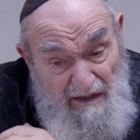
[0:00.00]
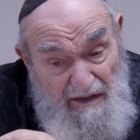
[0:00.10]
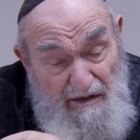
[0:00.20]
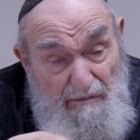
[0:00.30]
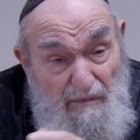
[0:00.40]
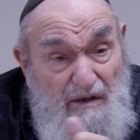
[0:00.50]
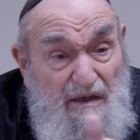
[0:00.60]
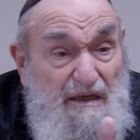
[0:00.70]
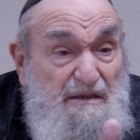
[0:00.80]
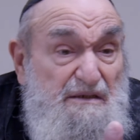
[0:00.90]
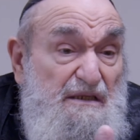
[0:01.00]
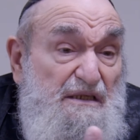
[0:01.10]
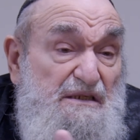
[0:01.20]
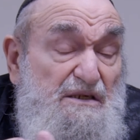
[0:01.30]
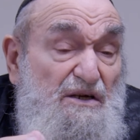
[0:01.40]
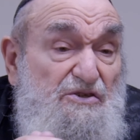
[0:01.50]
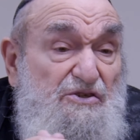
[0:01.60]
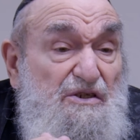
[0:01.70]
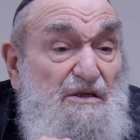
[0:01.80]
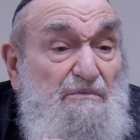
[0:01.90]
The Gemara has a
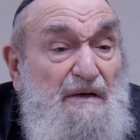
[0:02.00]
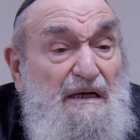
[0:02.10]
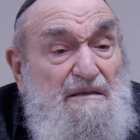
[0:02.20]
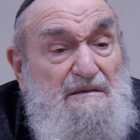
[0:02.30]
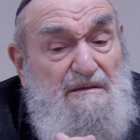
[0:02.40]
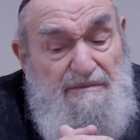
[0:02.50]
discussion about,